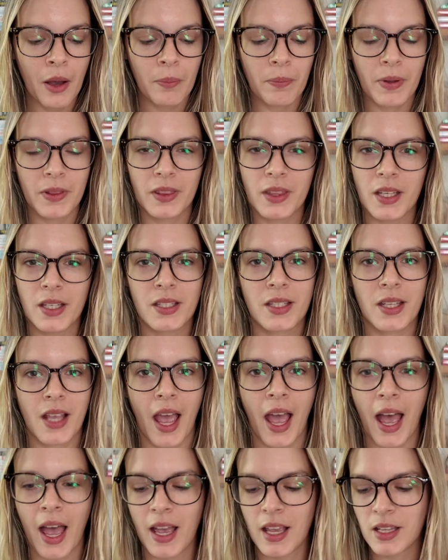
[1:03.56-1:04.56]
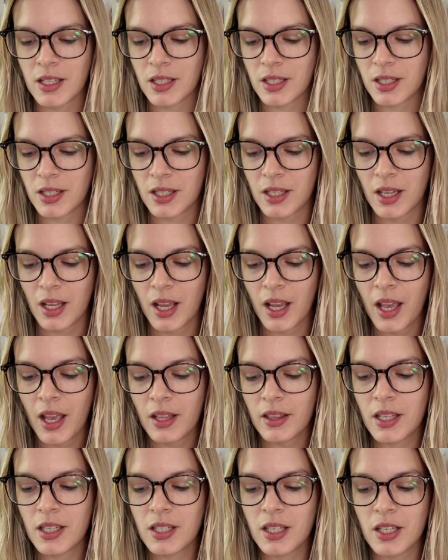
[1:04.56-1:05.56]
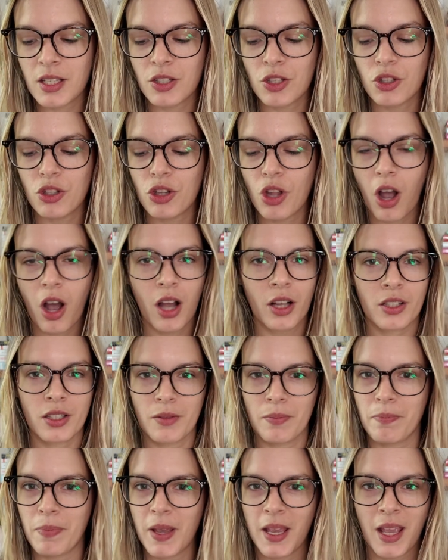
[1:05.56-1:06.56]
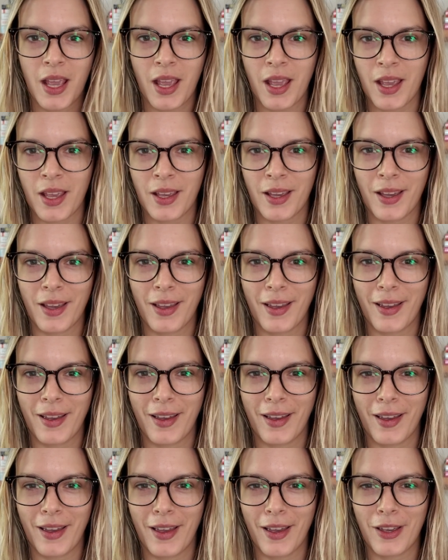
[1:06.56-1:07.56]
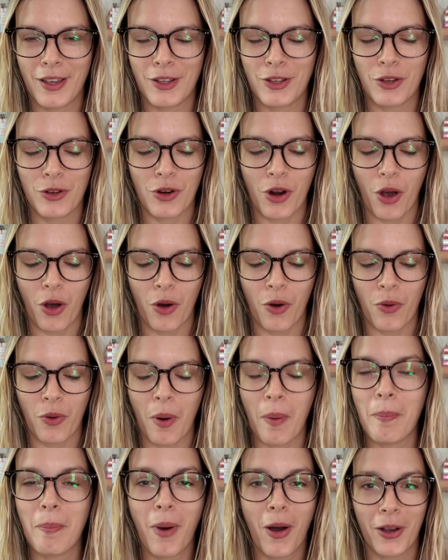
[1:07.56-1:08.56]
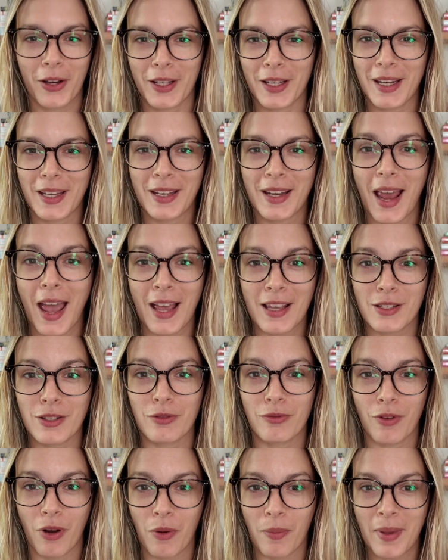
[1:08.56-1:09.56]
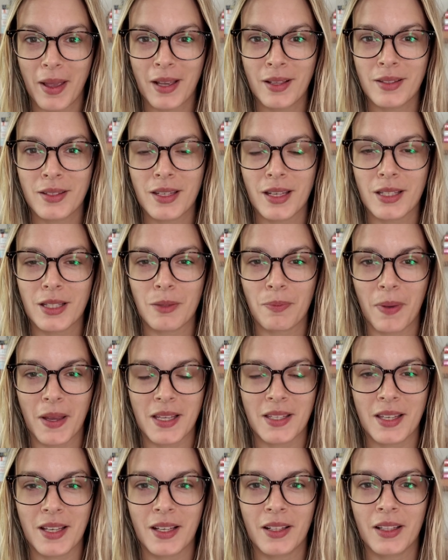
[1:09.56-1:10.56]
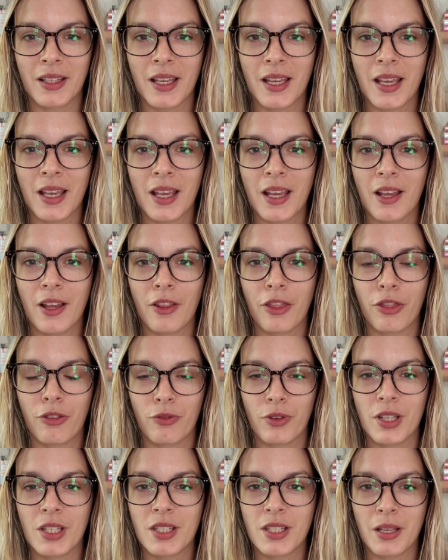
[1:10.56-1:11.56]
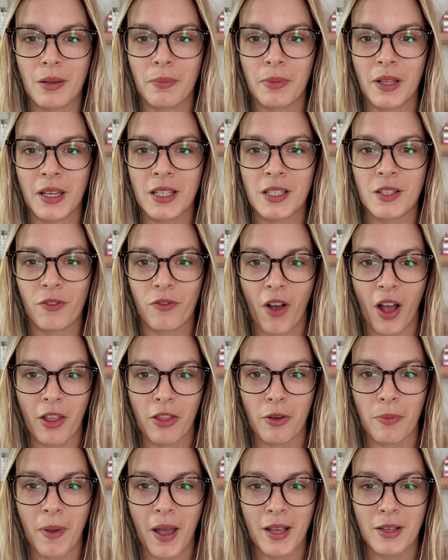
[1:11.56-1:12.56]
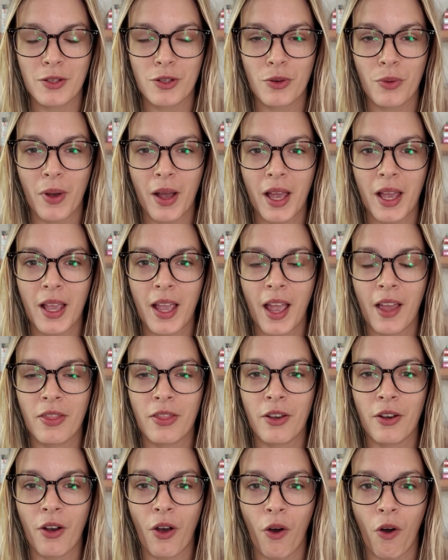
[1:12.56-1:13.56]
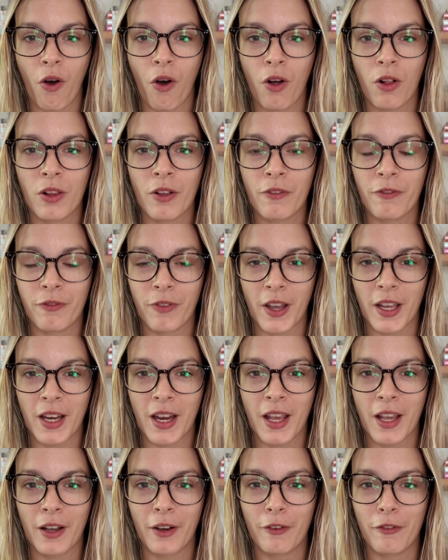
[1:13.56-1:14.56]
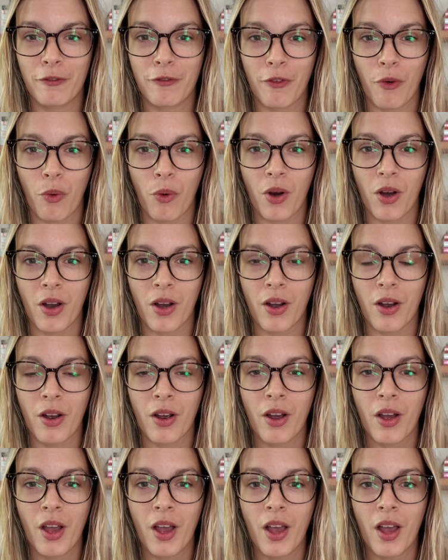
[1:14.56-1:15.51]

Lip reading: But this is not being, marketed as a romance. It's basically 3 siblings' father passed away and they're all fighting for